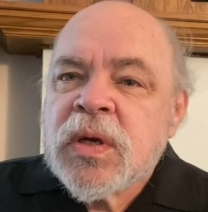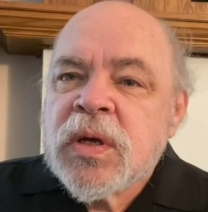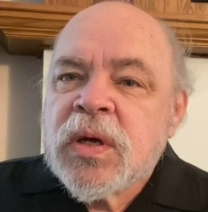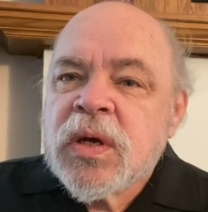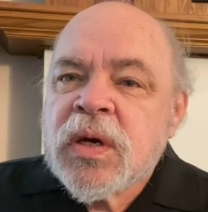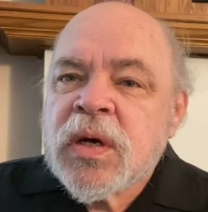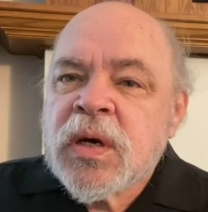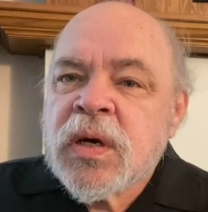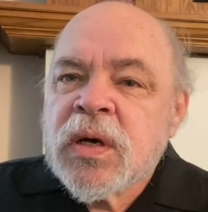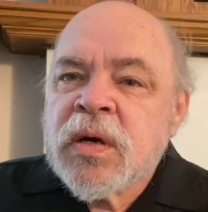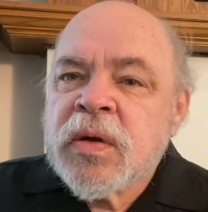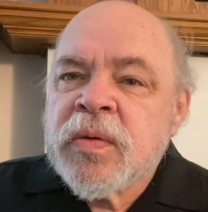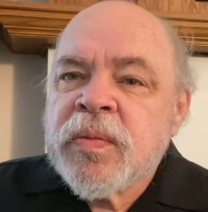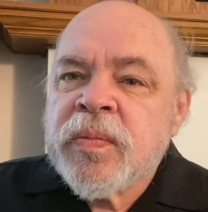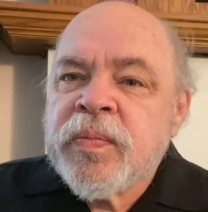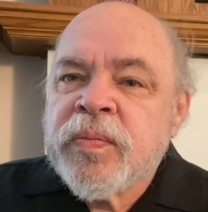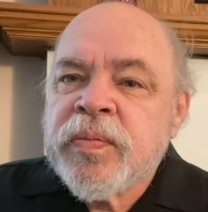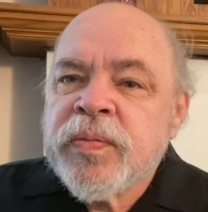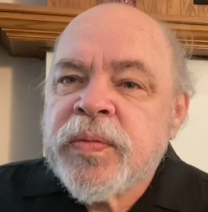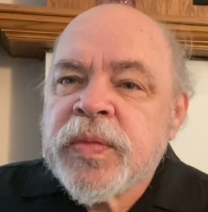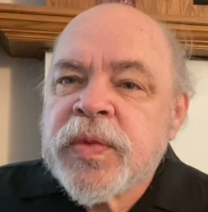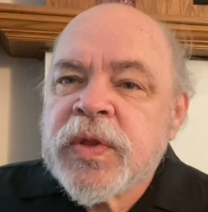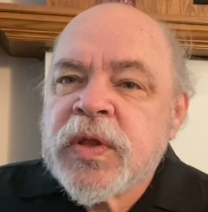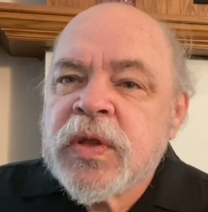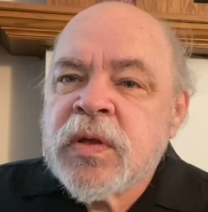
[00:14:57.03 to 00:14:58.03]

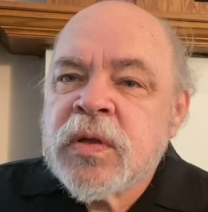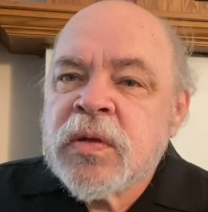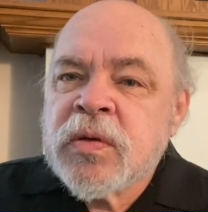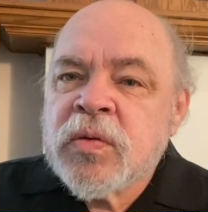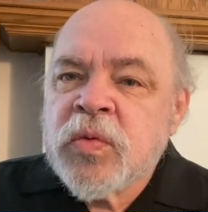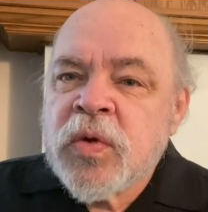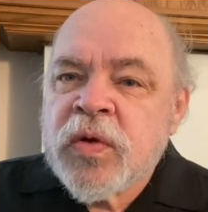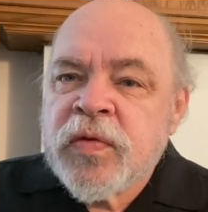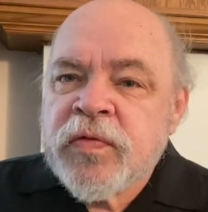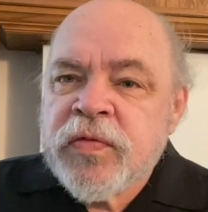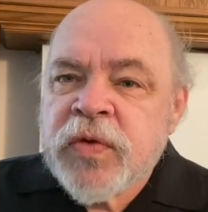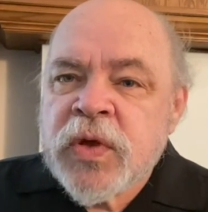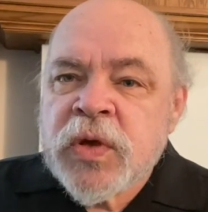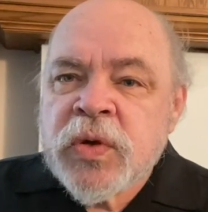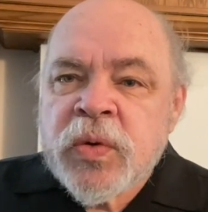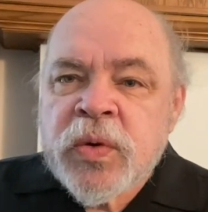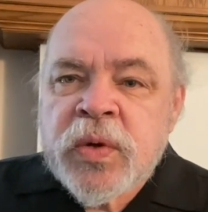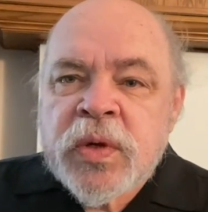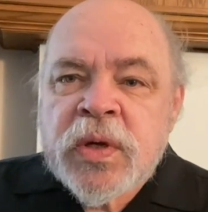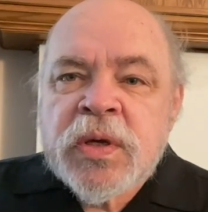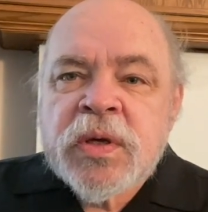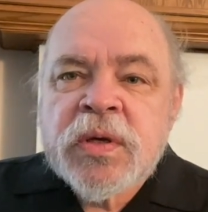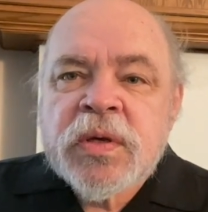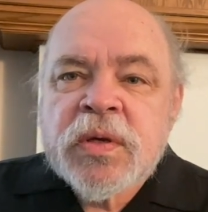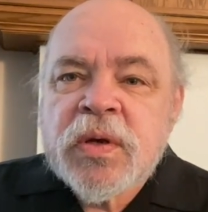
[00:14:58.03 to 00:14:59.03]
in
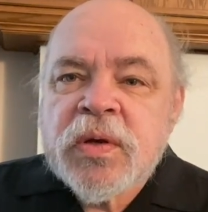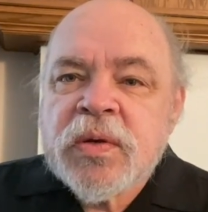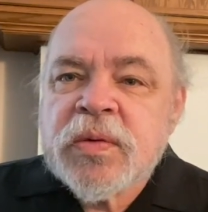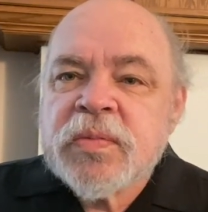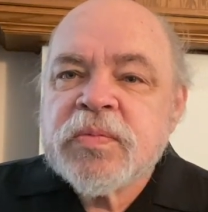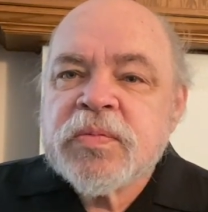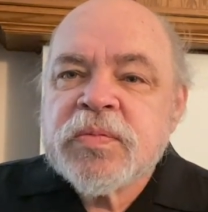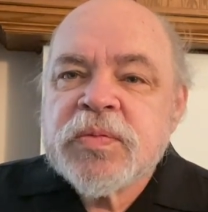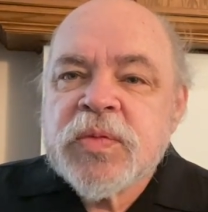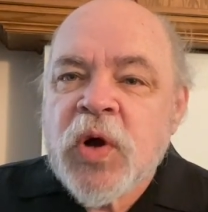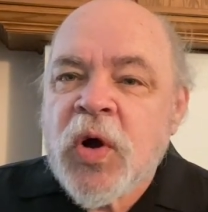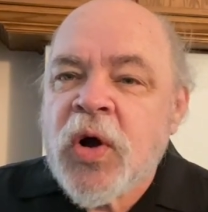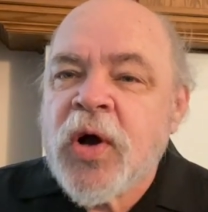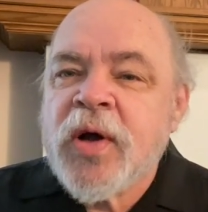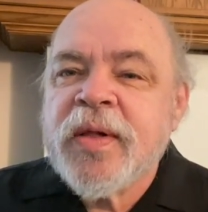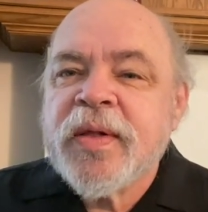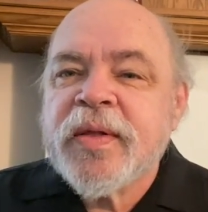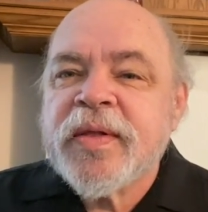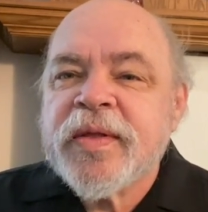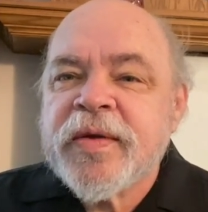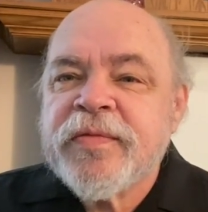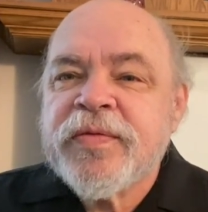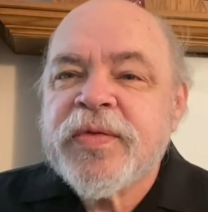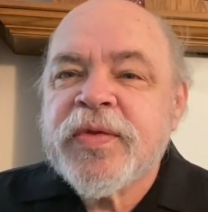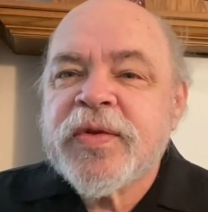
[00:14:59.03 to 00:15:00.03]
reviewing all
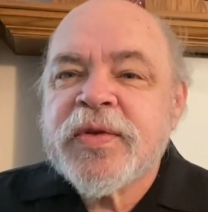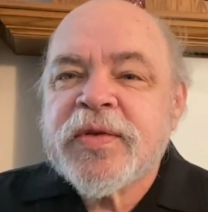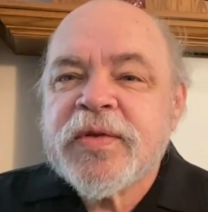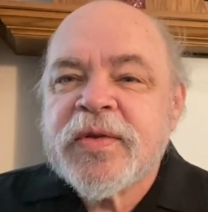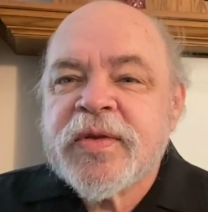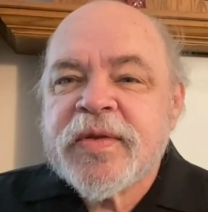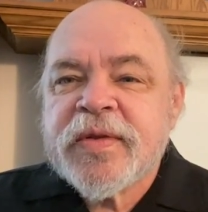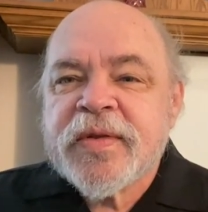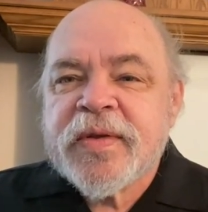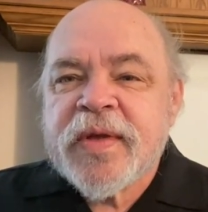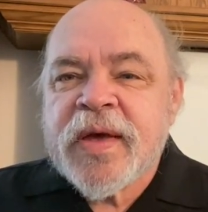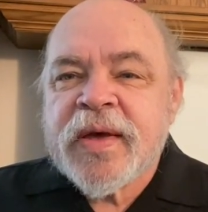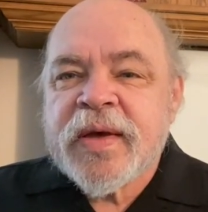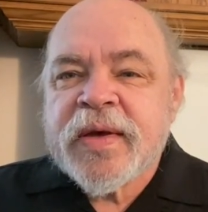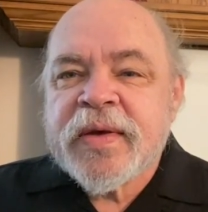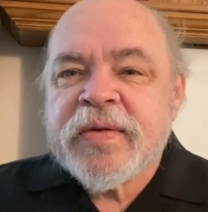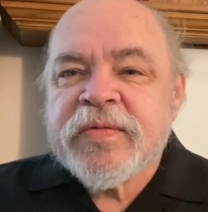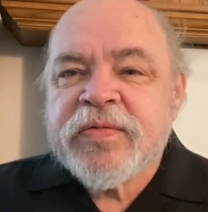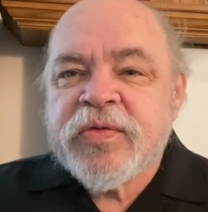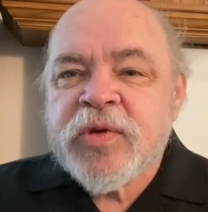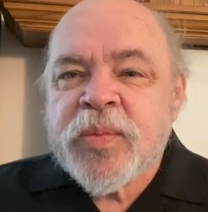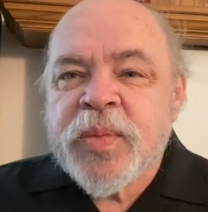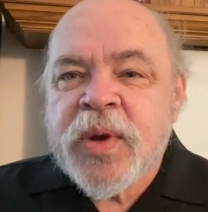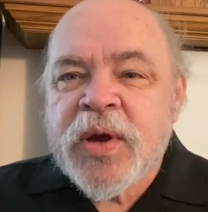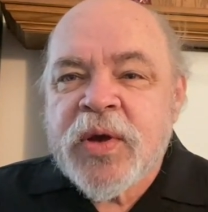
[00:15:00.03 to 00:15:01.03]
of this
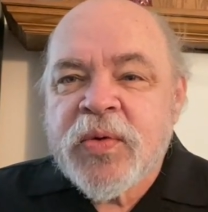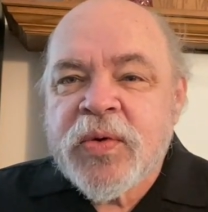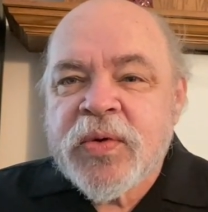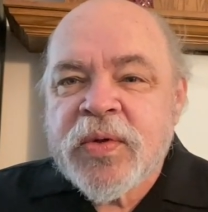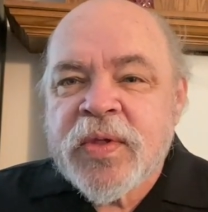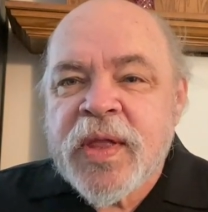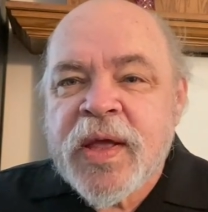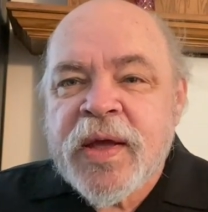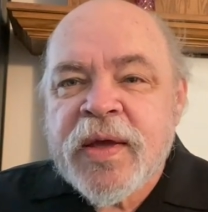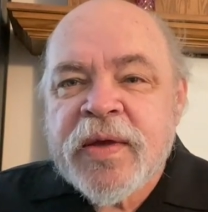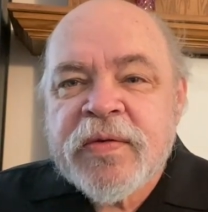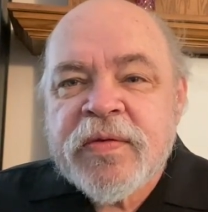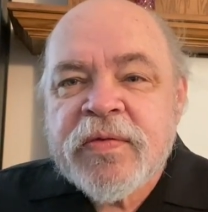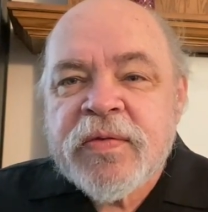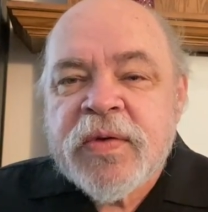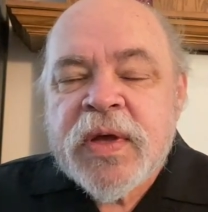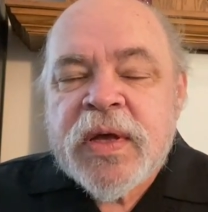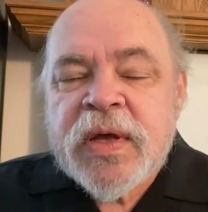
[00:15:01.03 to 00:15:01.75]
for my whole life